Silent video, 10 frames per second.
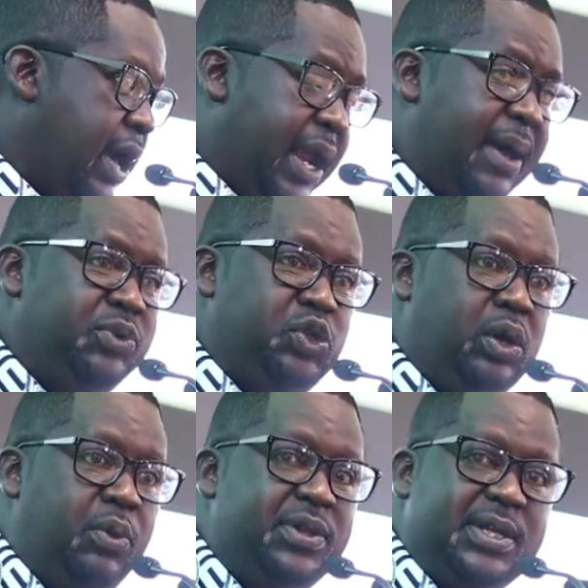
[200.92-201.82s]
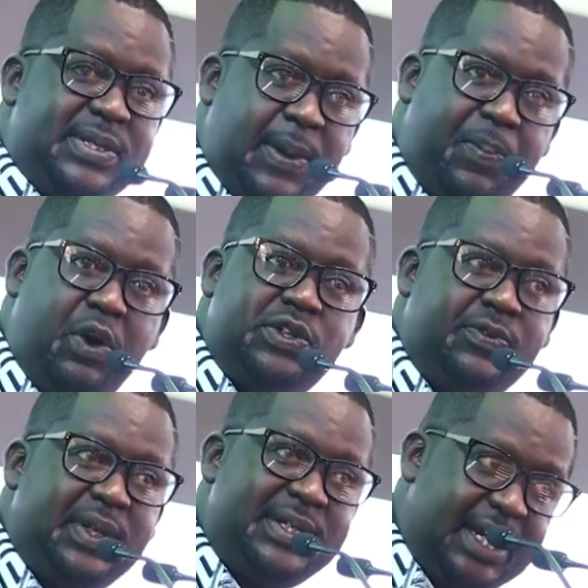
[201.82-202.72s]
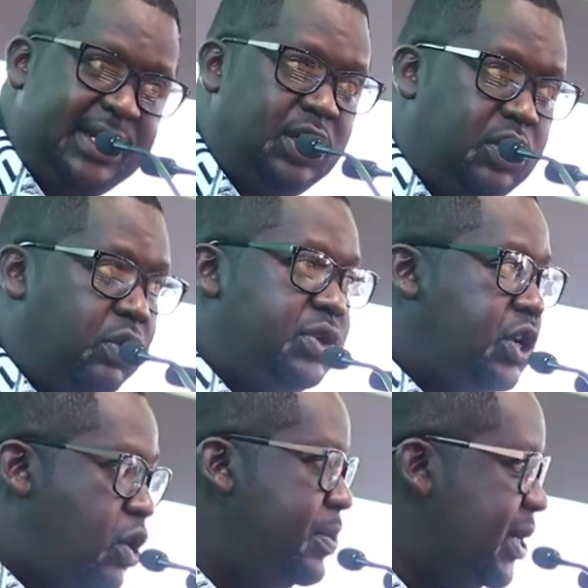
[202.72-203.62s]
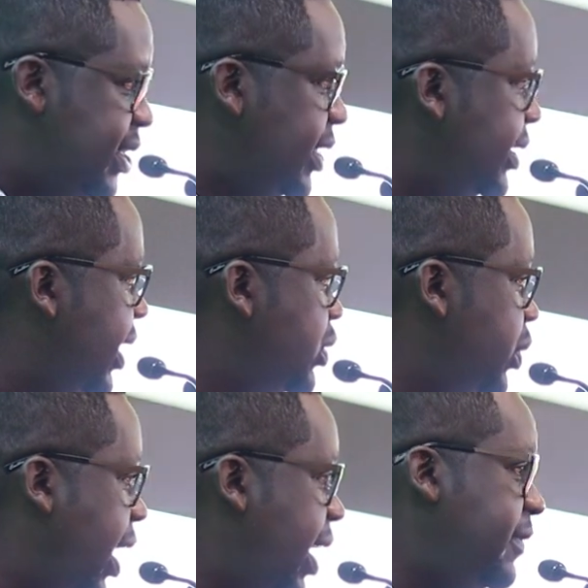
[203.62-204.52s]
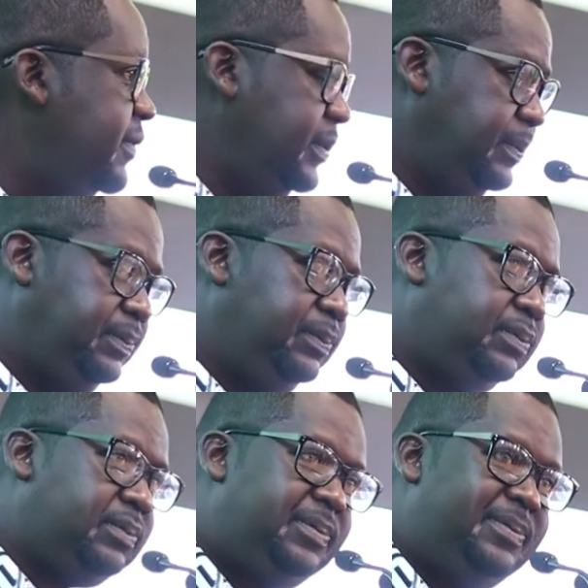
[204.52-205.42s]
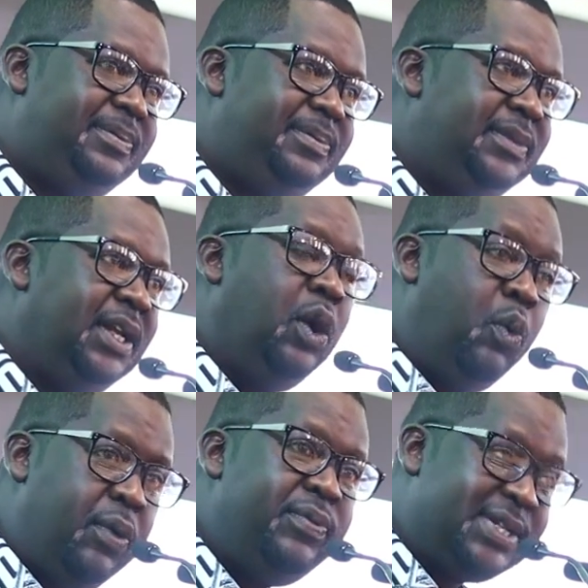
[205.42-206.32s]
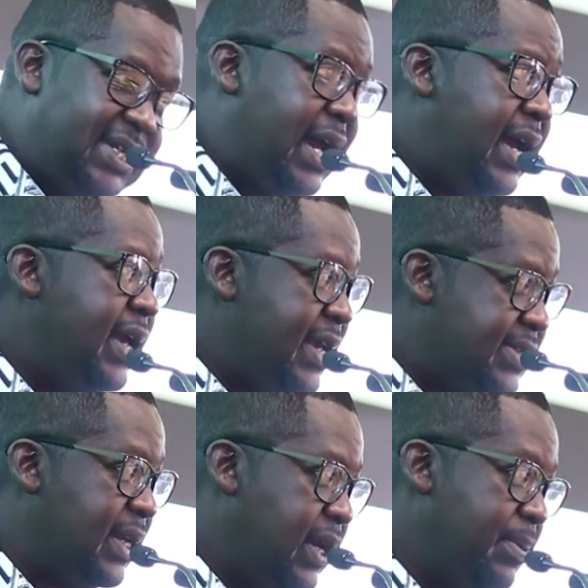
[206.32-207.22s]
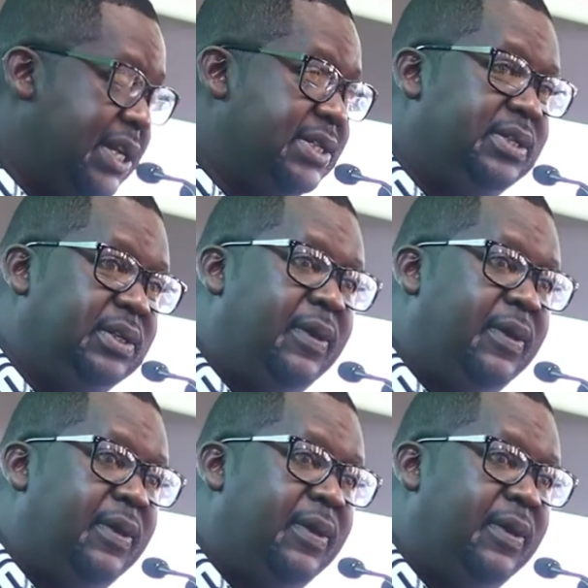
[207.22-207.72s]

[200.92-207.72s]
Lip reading: And I'm sure with the support of the technical committee that we have, the sky is the limit.